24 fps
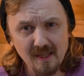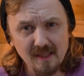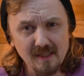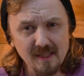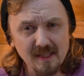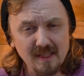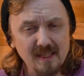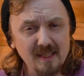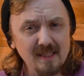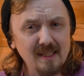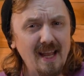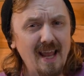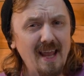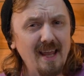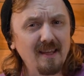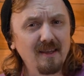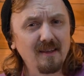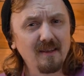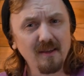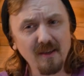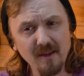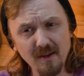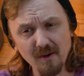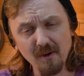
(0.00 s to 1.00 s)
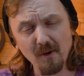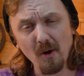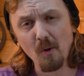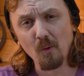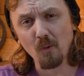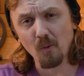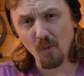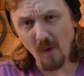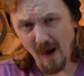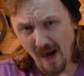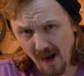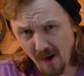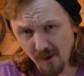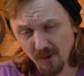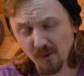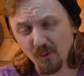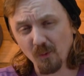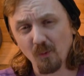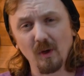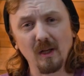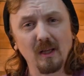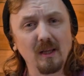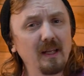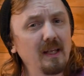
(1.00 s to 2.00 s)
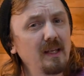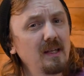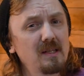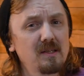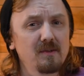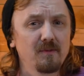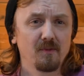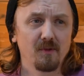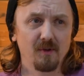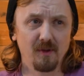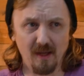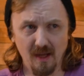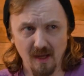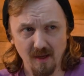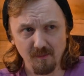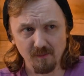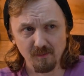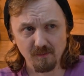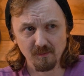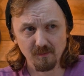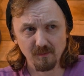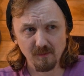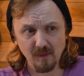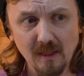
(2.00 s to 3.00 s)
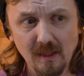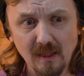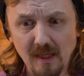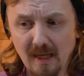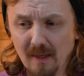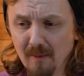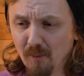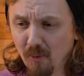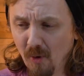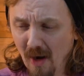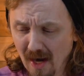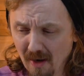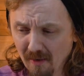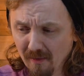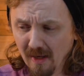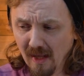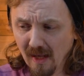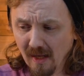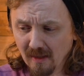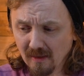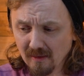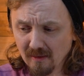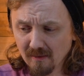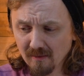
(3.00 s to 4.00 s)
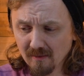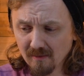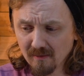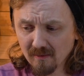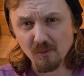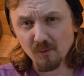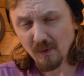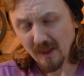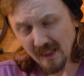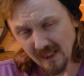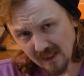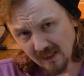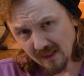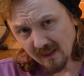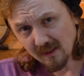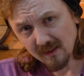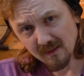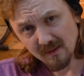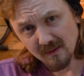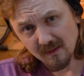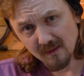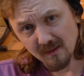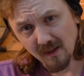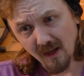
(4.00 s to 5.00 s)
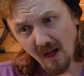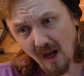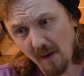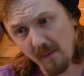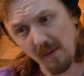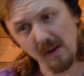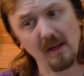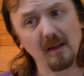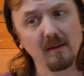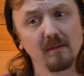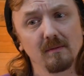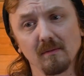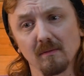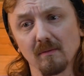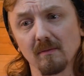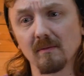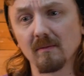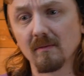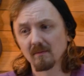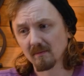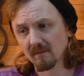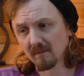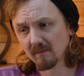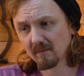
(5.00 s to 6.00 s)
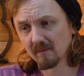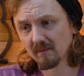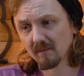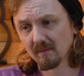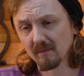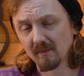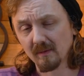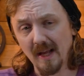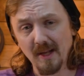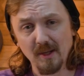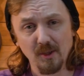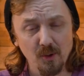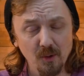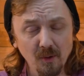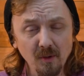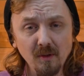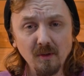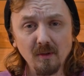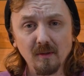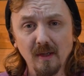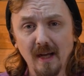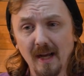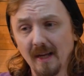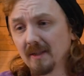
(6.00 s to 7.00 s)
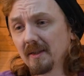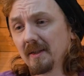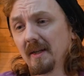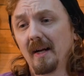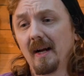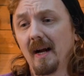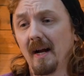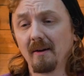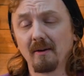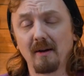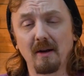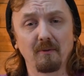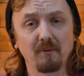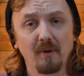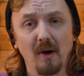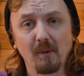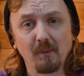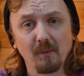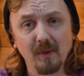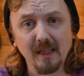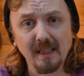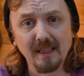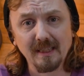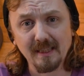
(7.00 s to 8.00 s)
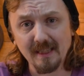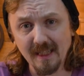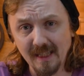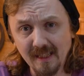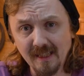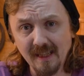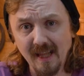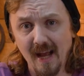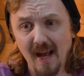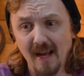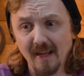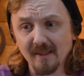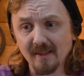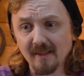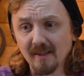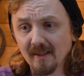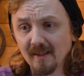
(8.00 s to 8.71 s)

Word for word: This is a year-round release for them. A brown ale? Really? I mean, that's cool. Actually, I, I really dig that.